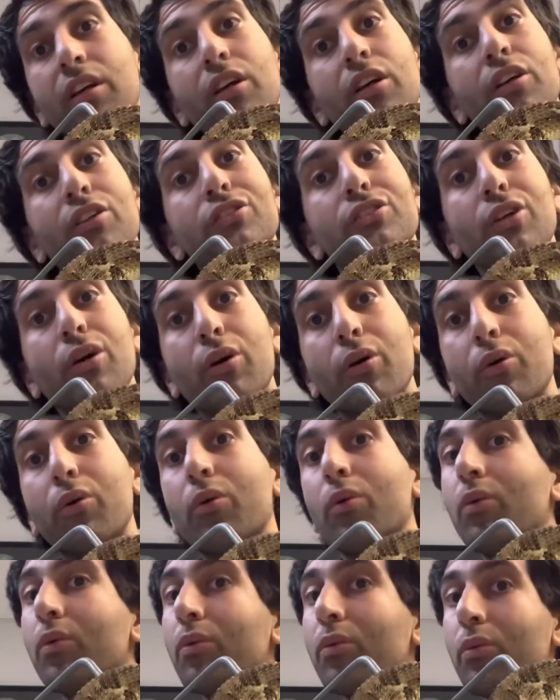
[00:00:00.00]
So
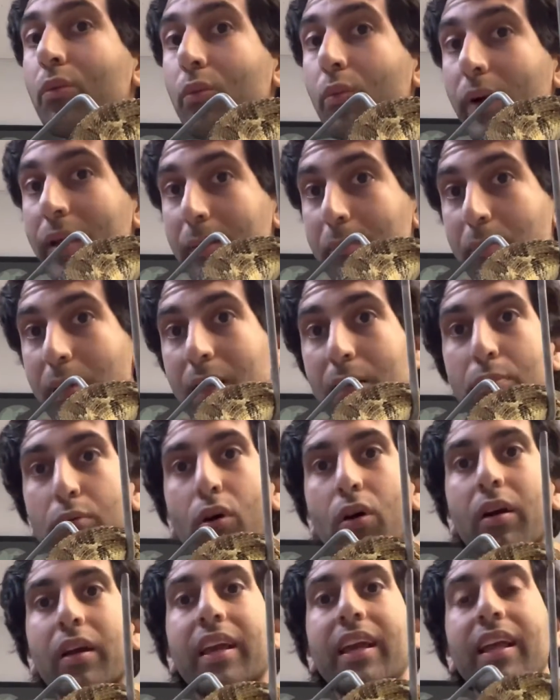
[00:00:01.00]
when people
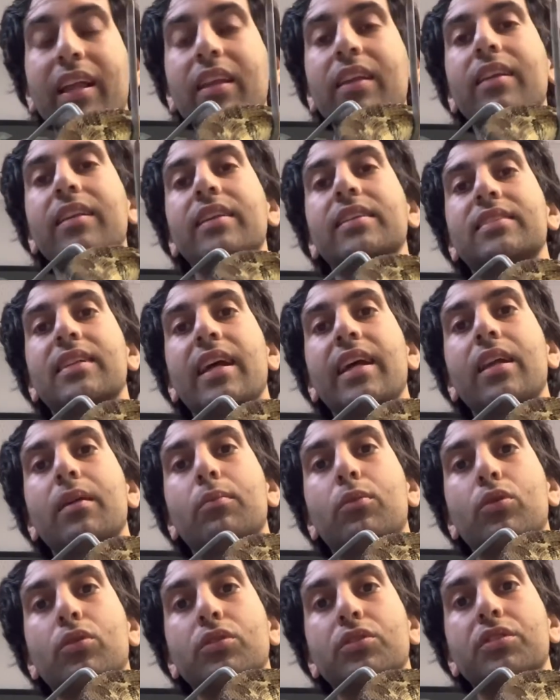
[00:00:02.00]
are killing these
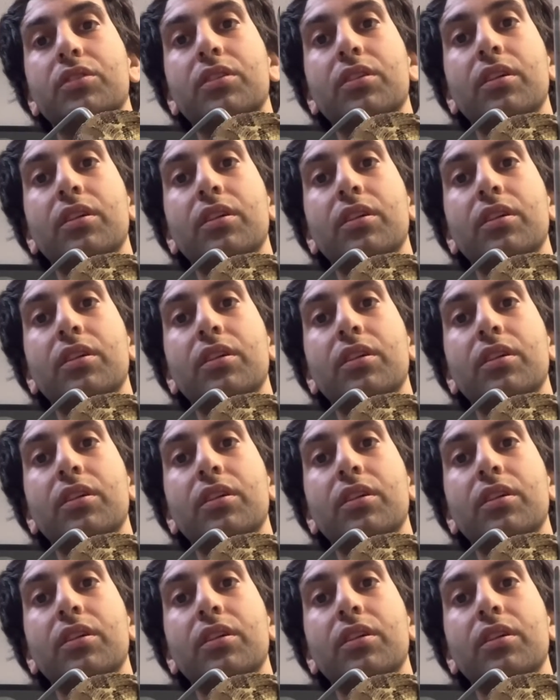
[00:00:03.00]
animals,